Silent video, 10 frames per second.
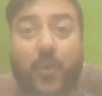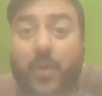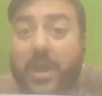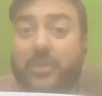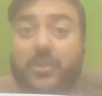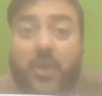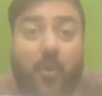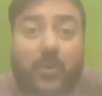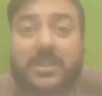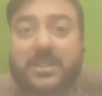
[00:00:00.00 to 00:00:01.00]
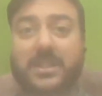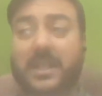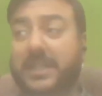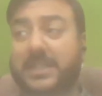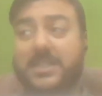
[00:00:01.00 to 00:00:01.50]
We are told
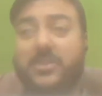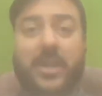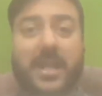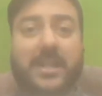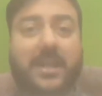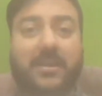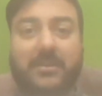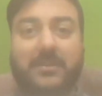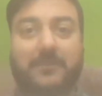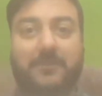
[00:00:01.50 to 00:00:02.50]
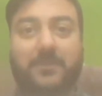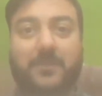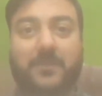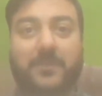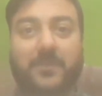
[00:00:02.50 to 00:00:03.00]
that this is not ethical.
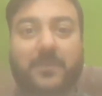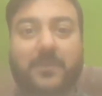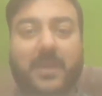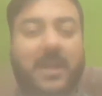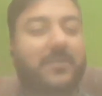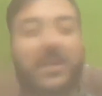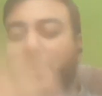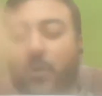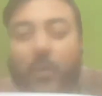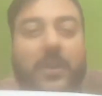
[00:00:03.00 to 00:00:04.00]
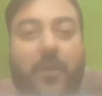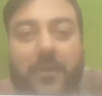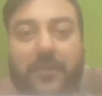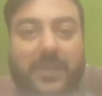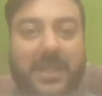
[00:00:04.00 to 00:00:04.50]
And we are told a
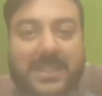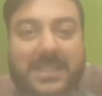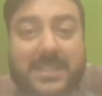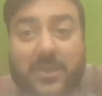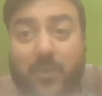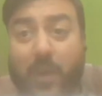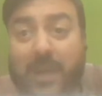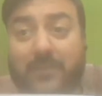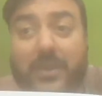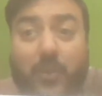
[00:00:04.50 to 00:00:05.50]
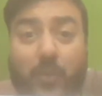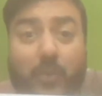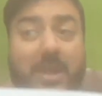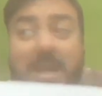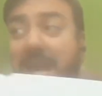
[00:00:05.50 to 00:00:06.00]
lot of things while we grow.